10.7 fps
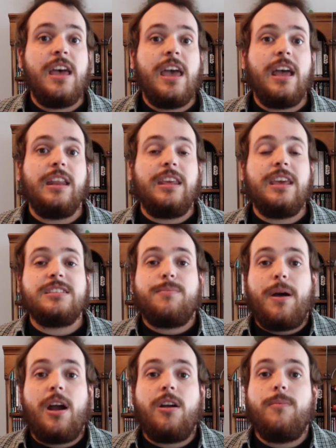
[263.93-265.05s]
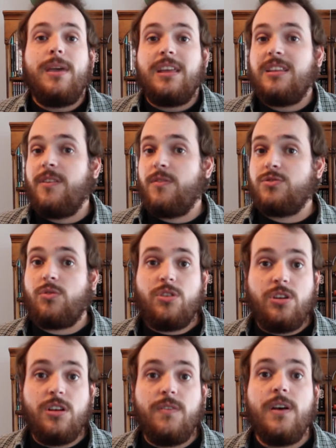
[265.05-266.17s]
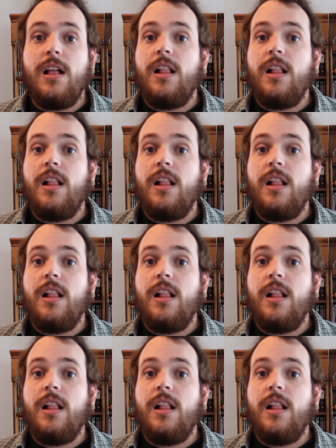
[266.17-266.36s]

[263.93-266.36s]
and he has the power to make a difference or could have,